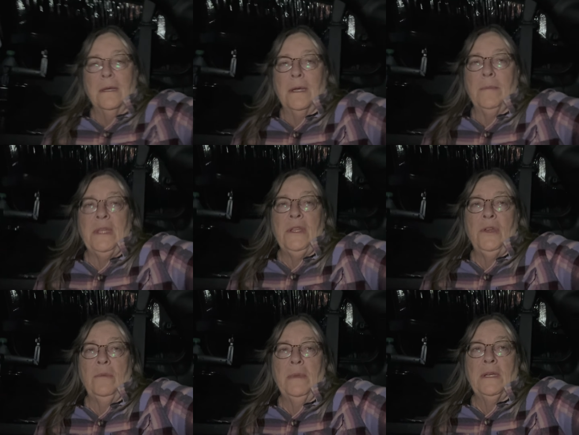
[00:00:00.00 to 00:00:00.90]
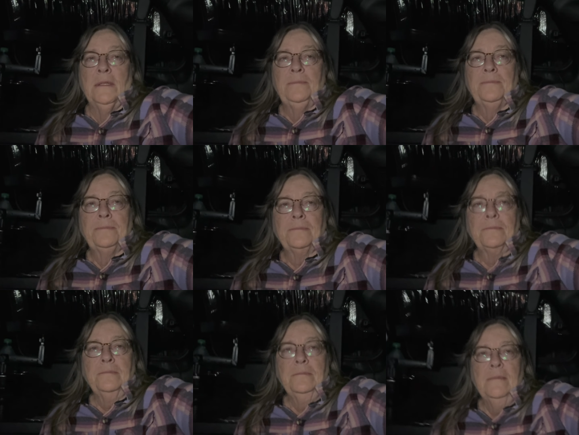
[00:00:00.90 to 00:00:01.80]
I'm in Yuma.
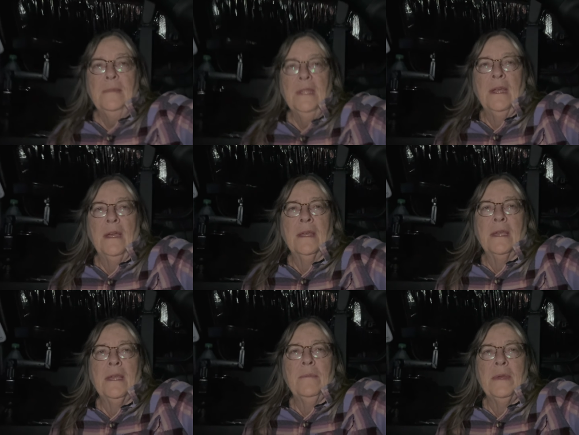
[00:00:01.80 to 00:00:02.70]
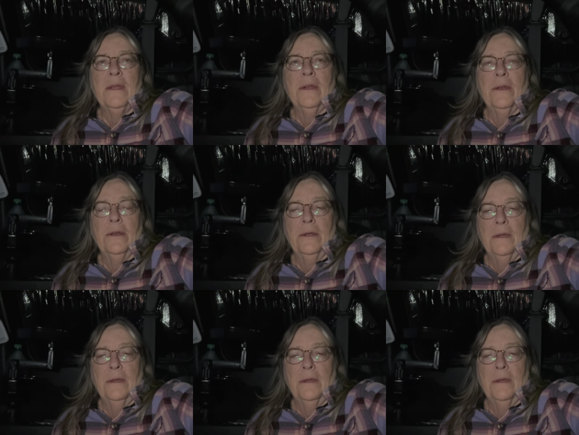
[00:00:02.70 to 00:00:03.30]
I came here